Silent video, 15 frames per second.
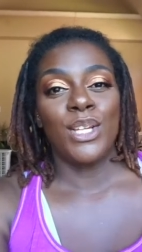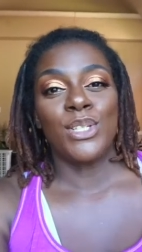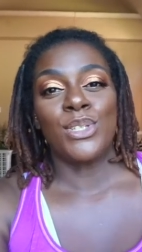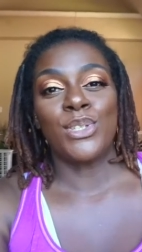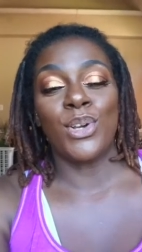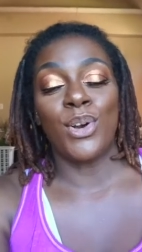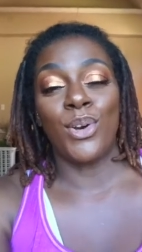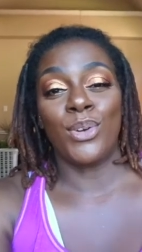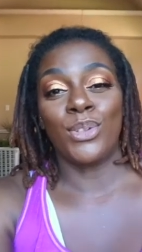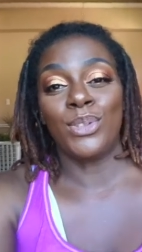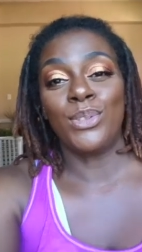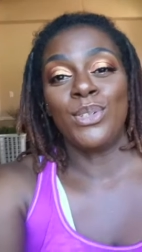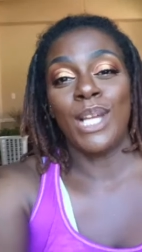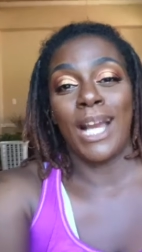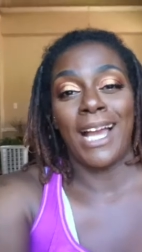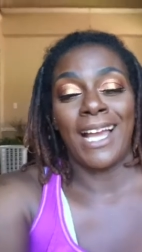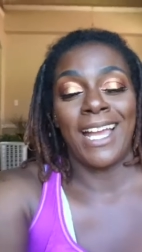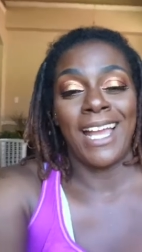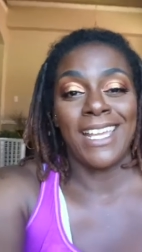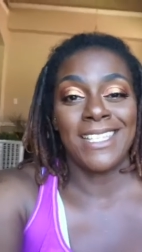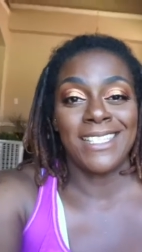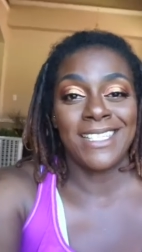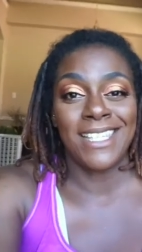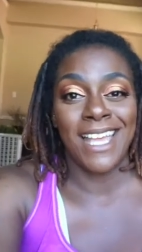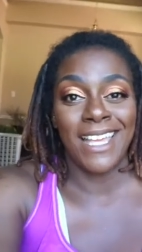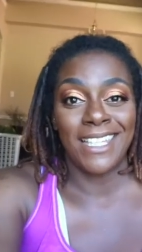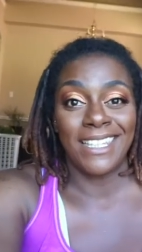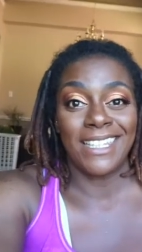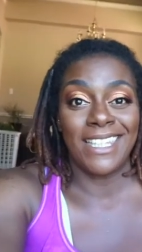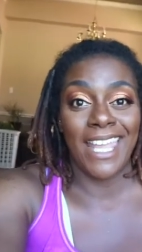So you guys,
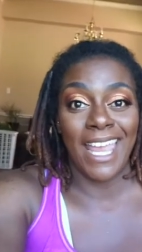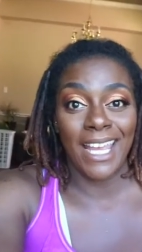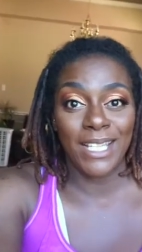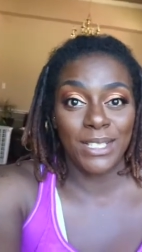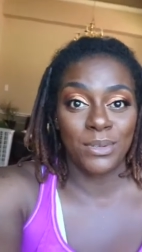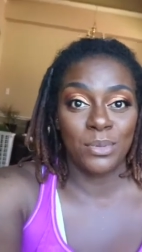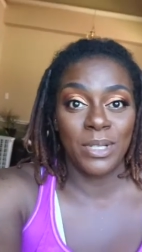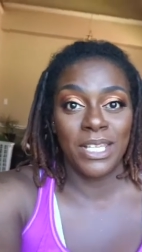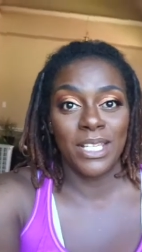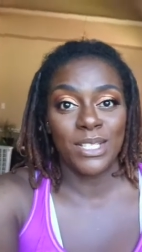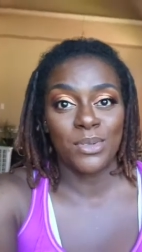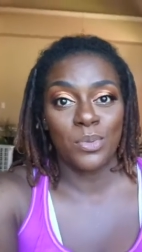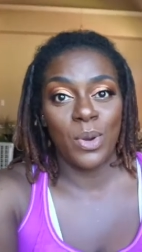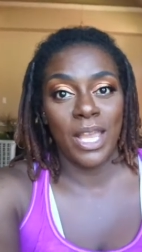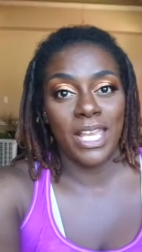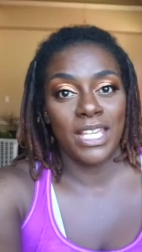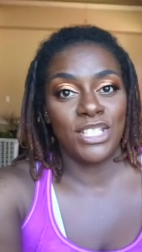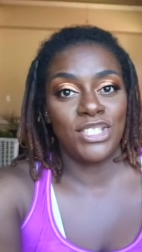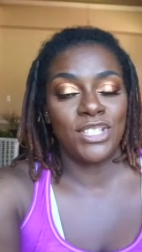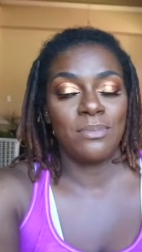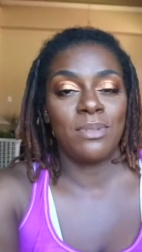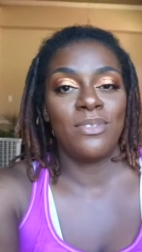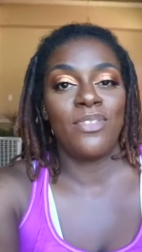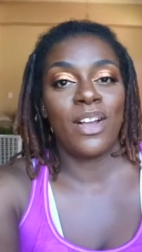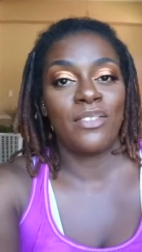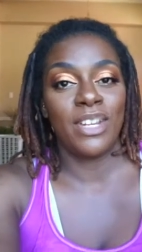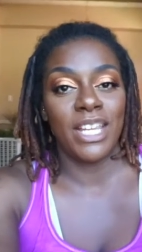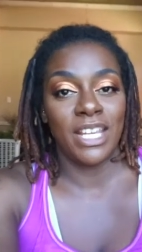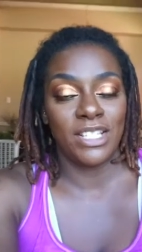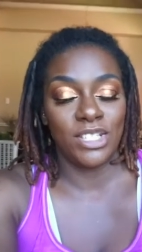next week's weigh-in should be
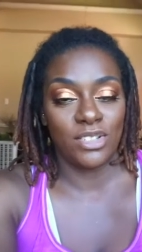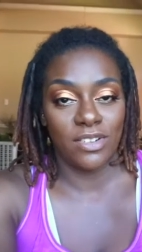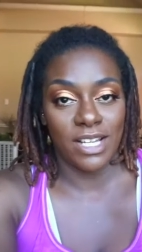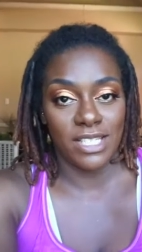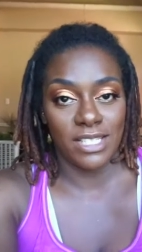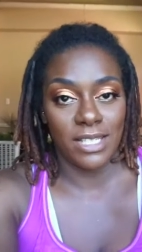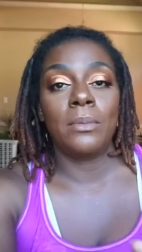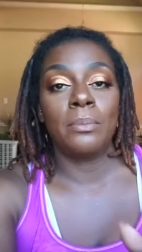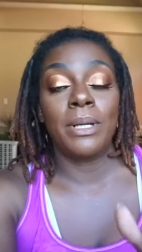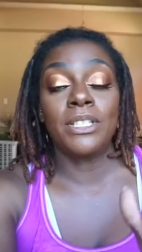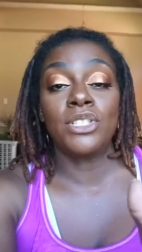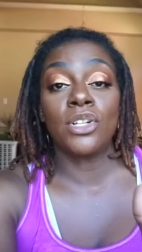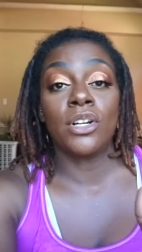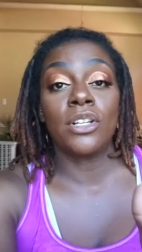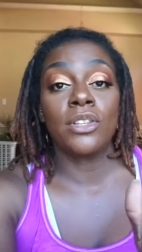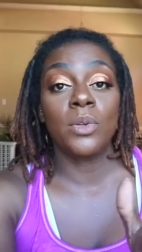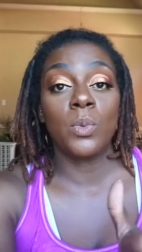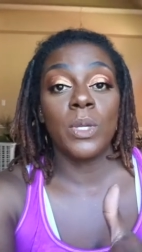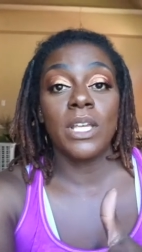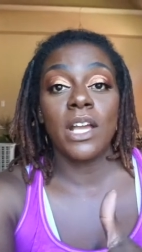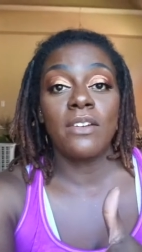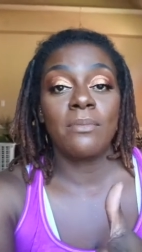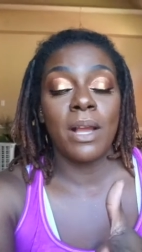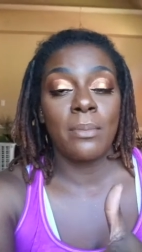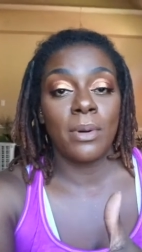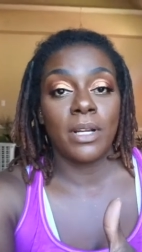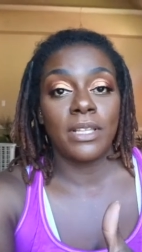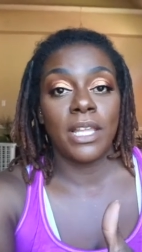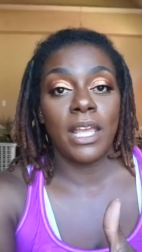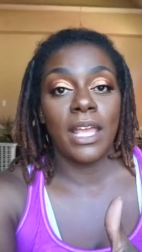very interesting. But during the week of my
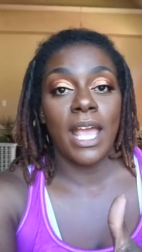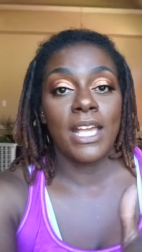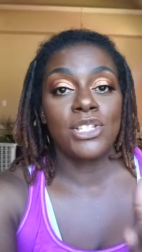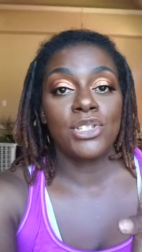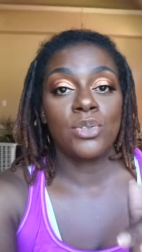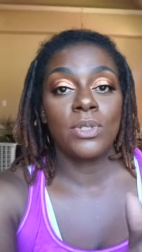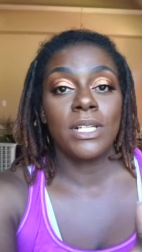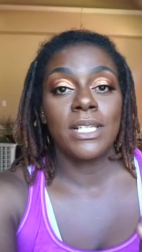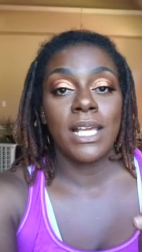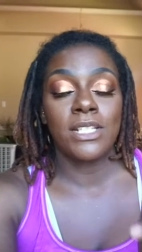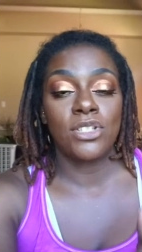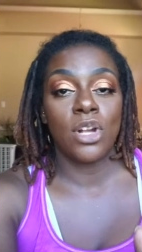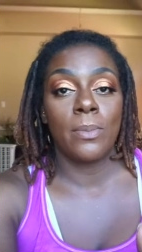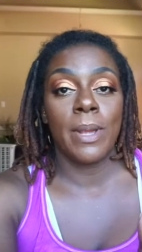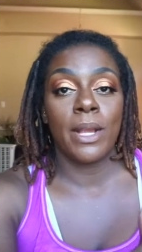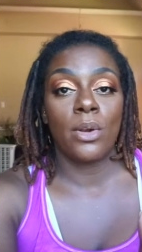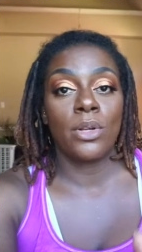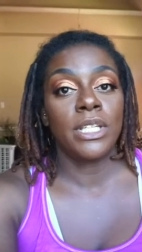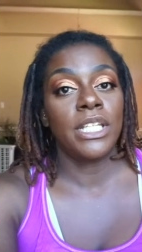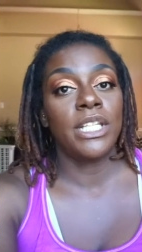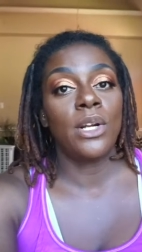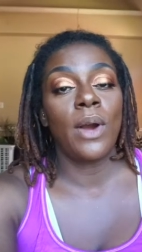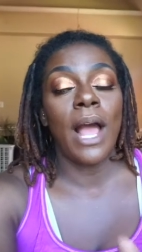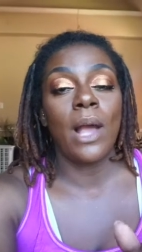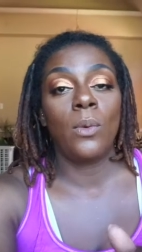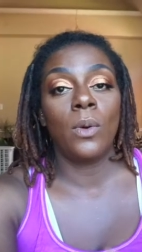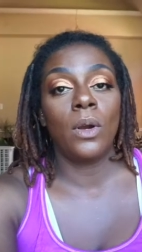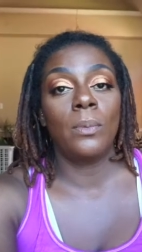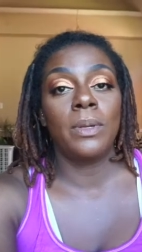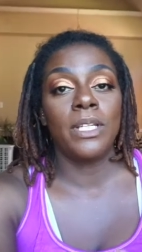birthday, as soon as I start back on keto, I
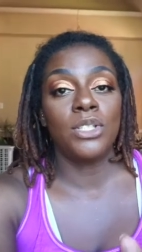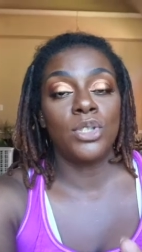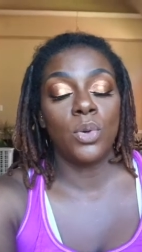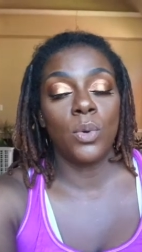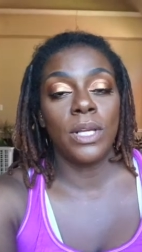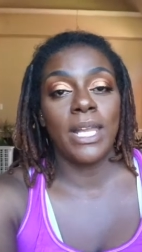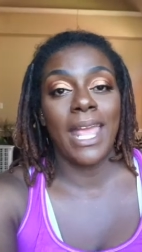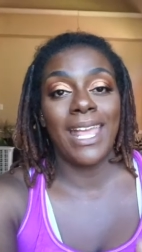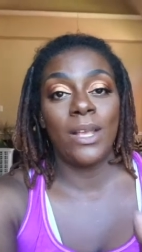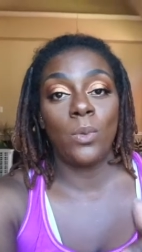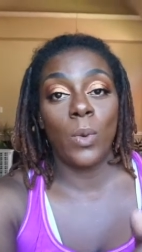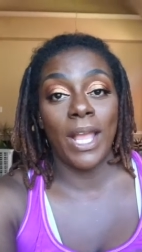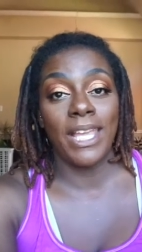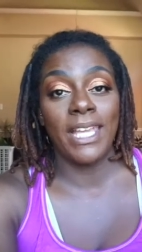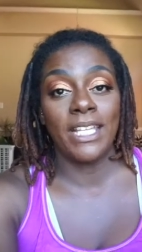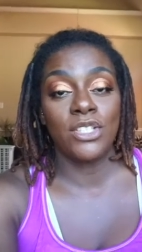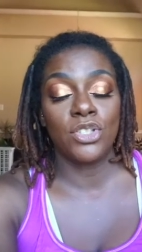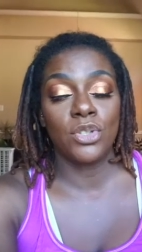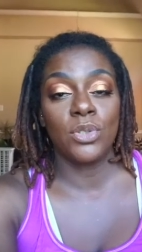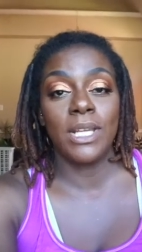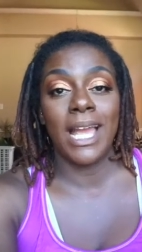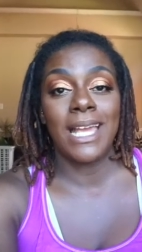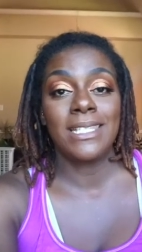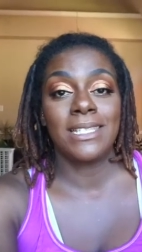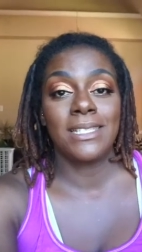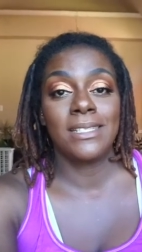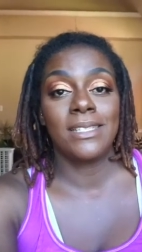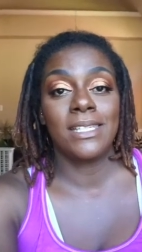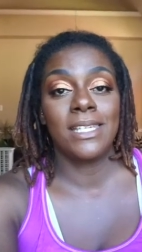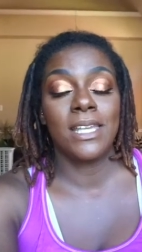will be doing a weigh-in so you guys
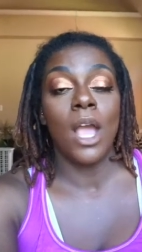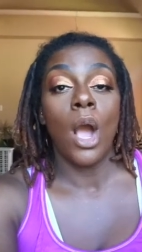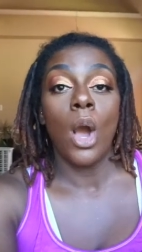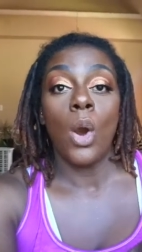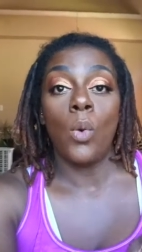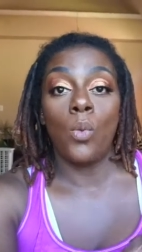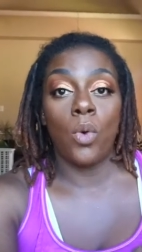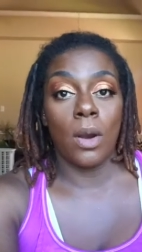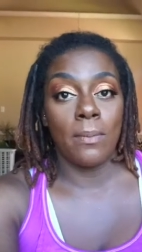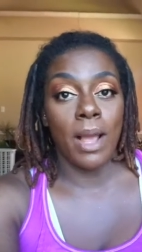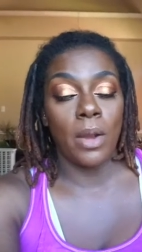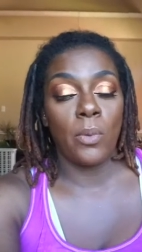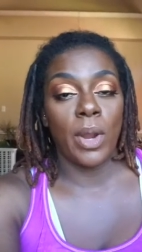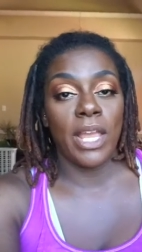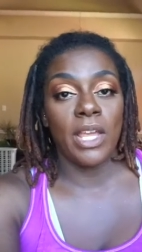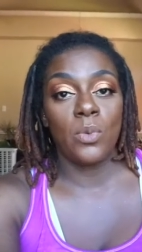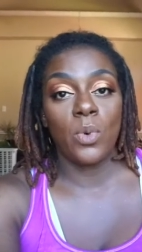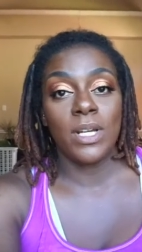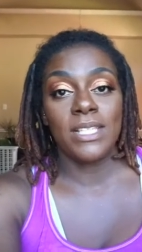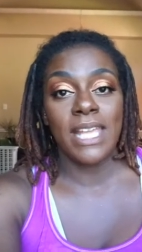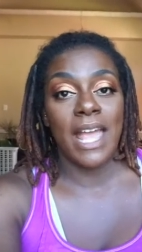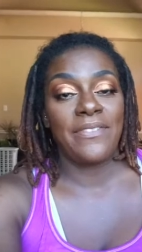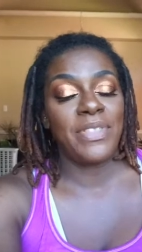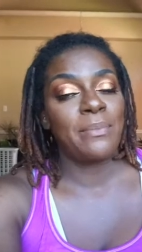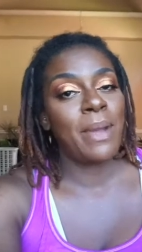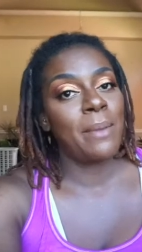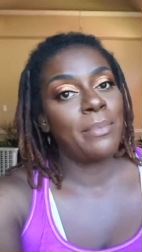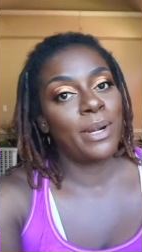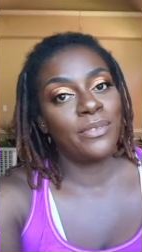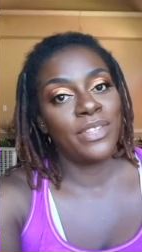can see what my weigh-in was after
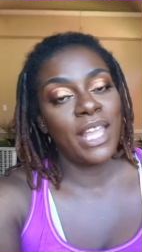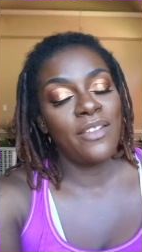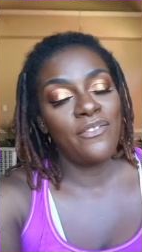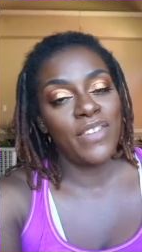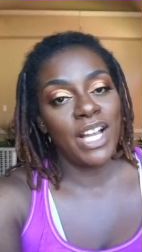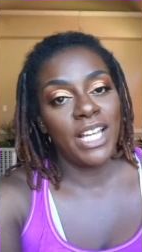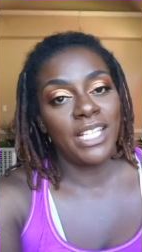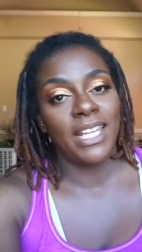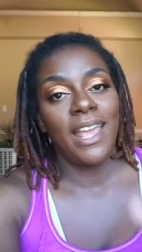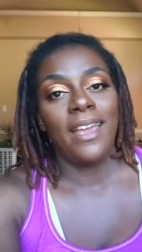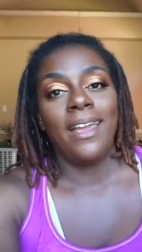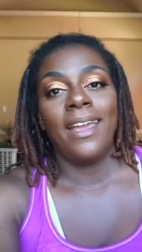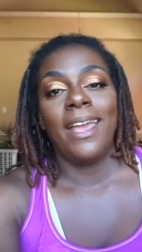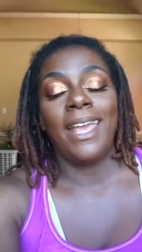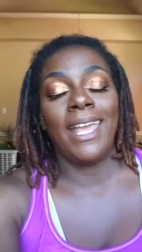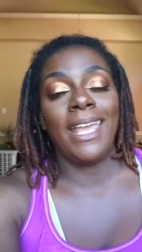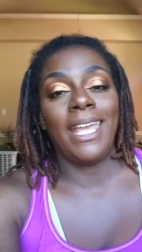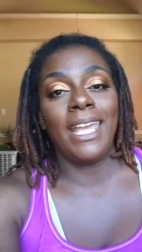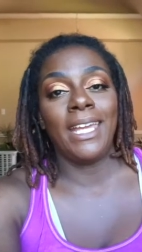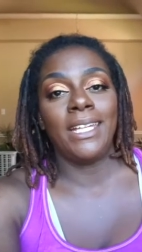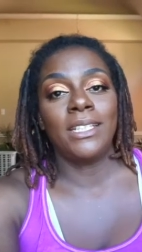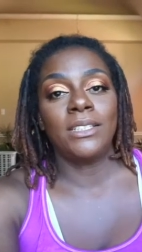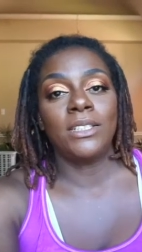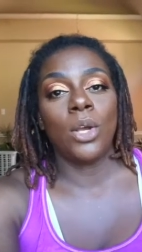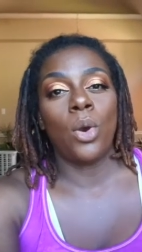my birthday fun and